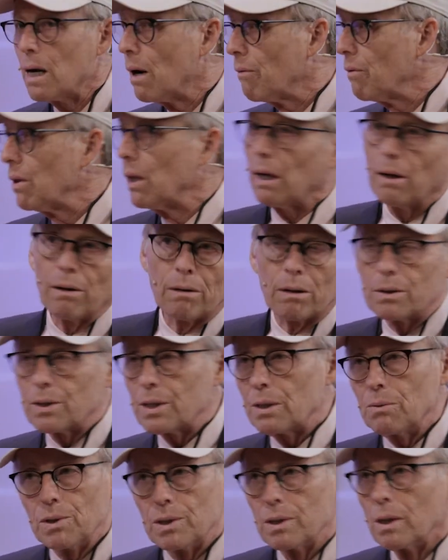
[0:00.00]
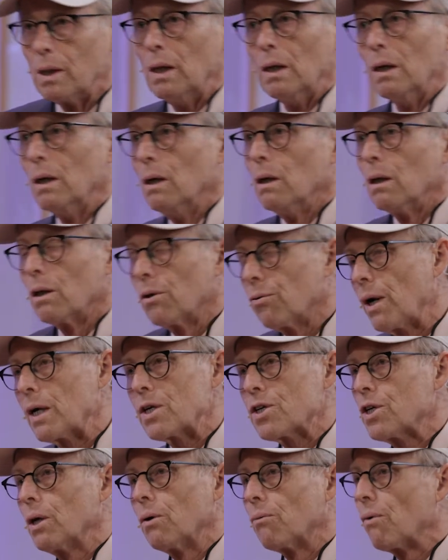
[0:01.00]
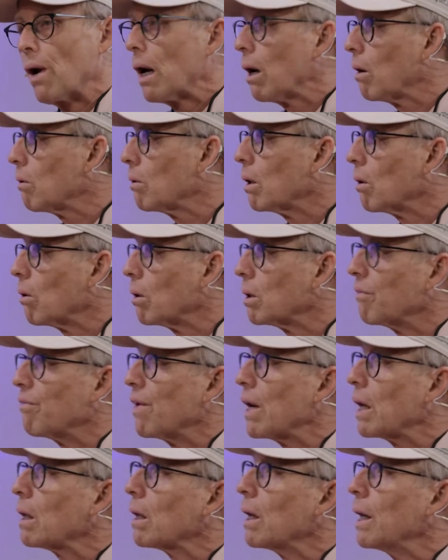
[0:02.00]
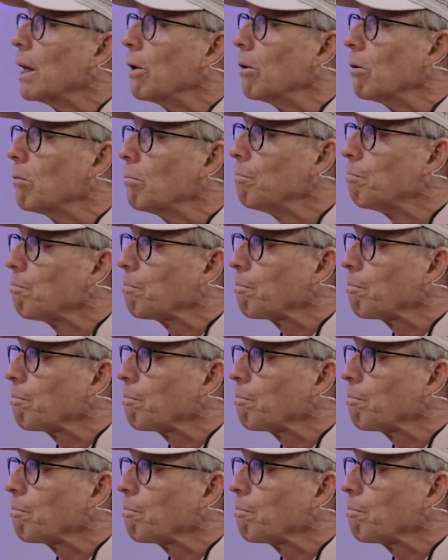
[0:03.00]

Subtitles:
and everything because he was thrashing around and on the ventilator.